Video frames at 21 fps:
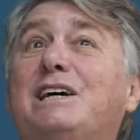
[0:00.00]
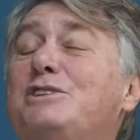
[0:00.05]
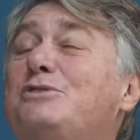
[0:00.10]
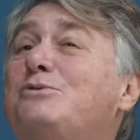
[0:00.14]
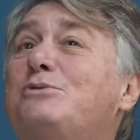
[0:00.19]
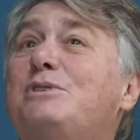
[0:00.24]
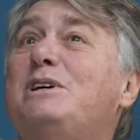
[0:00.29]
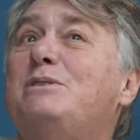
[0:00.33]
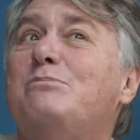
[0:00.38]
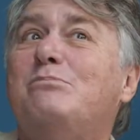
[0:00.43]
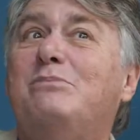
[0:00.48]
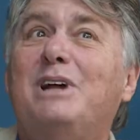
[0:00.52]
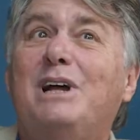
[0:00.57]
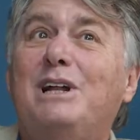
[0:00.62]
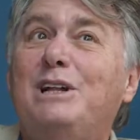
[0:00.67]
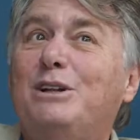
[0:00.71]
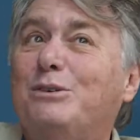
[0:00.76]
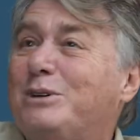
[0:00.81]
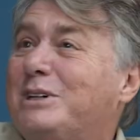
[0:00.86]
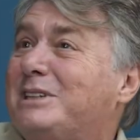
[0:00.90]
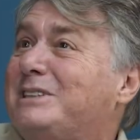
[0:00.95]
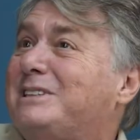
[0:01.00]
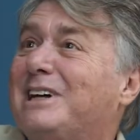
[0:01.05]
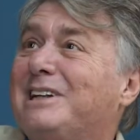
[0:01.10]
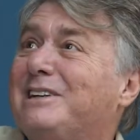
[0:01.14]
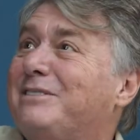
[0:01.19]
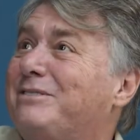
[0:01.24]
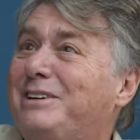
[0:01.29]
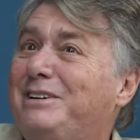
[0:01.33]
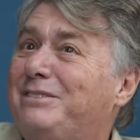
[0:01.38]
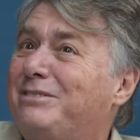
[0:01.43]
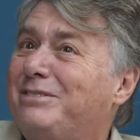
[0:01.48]
a dream. They look at Tel
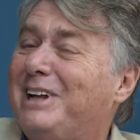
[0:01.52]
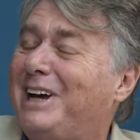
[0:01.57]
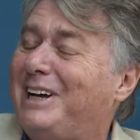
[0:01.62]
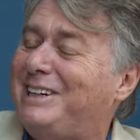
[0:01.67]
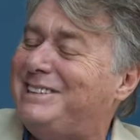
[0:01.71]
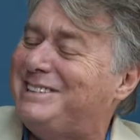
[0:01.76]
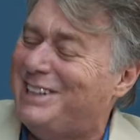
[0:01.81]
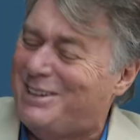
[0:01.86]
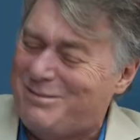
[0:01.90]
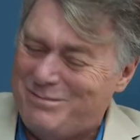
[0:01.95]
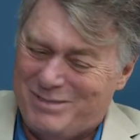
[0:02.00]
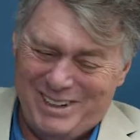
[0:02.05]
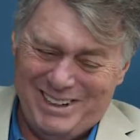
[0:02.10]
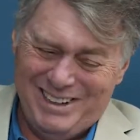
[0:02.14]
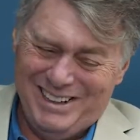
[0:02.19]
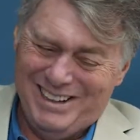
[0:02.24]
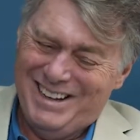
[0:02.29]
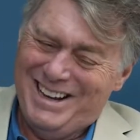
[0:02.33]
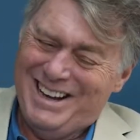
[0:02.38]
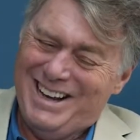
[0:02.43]
Aviv like something.